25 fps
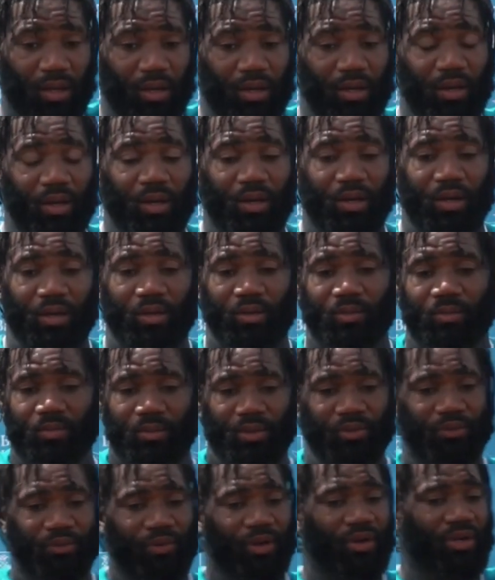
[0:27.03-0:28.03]
Um,
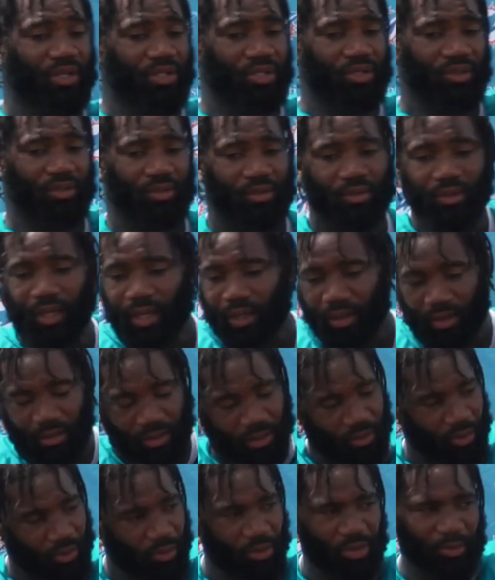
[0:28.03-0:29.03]
before the, like,
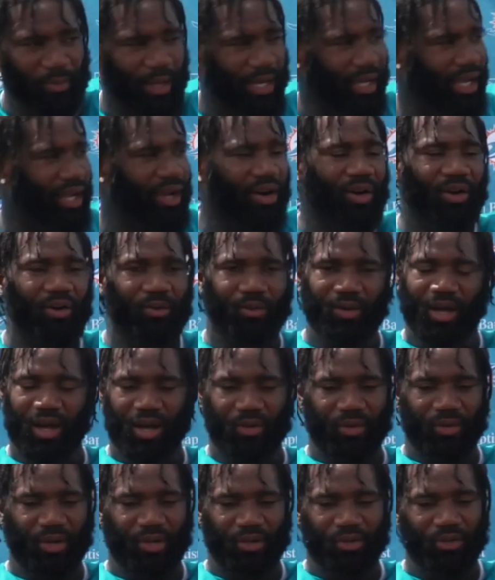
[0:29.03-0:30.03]
when we was back at home, I
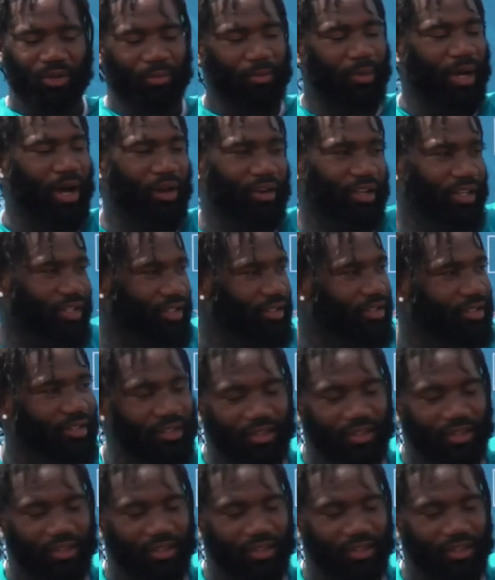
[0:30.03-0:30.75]
already knew about it.